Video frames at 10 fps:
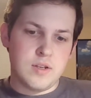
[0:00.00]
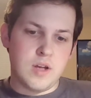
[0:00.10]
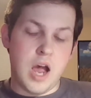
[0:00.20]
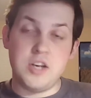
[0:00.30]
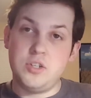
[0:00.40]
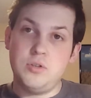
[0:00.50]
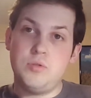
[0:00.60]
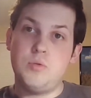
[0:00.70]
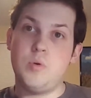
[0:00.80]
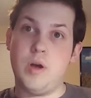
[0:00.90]
I
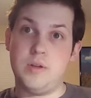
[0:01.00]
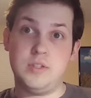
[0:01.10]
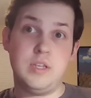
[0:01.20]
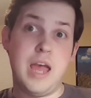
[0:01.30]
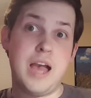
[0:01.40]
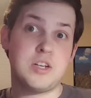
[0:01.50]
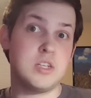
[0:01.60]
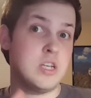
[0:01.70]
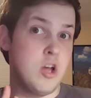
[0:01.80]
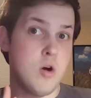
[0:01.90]
do
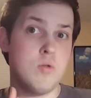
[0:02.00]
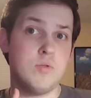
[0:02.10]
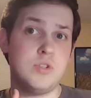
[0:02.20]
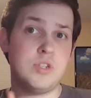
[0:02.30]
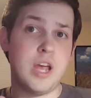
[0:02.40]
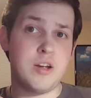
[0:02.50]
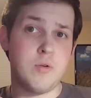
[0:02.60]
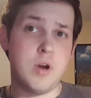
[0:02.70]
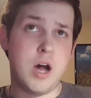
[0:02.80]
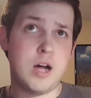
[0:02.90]
actually own
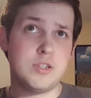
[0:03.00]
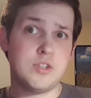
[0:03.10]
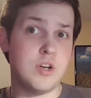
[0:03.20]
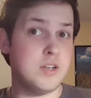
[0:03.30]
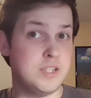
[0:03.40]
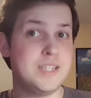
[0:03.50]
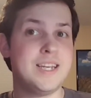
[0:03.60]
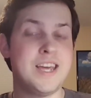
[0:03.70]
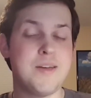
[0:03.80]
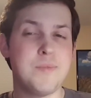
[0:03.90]
Psychonauts on
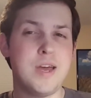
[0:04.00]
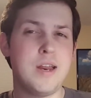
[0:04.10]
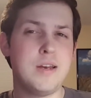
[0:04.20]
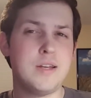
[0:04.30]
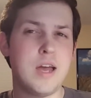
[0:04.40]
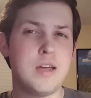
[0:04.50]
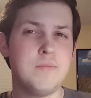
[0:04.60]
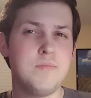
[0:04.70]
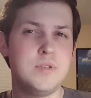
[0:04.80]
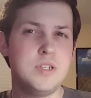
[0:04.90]
Steam, and
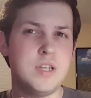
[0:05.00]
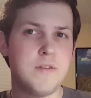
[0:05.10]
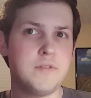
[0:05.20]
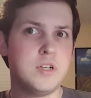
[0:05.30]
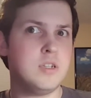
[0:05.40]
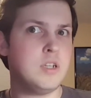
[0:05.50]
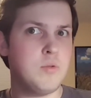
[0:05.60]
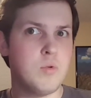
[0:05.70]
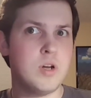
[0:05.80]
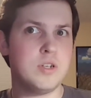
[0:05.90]
I definitely
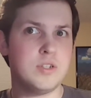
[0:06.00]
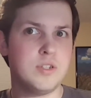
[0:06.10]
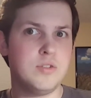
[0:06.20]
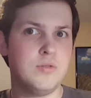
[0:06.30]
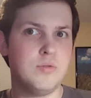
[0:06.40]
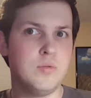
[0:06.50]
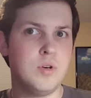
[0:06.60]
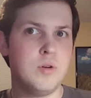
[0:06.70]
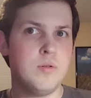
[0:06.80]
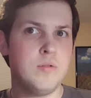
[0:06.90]
want
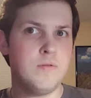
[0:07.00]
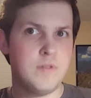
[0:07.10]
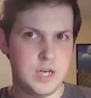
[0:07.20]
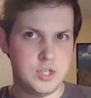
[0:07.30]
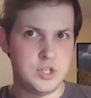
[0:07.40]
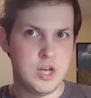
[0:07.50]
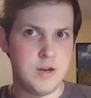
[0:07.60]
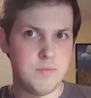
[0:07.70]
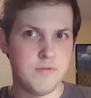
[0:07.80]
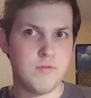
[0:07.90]
to finish
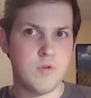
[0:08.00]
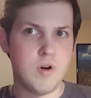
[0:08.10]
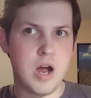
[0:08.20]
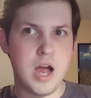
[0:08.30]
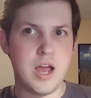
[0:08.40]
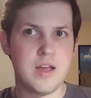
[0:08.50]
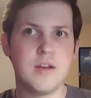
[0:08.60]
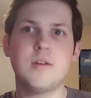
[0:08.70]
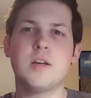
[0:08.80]
it before I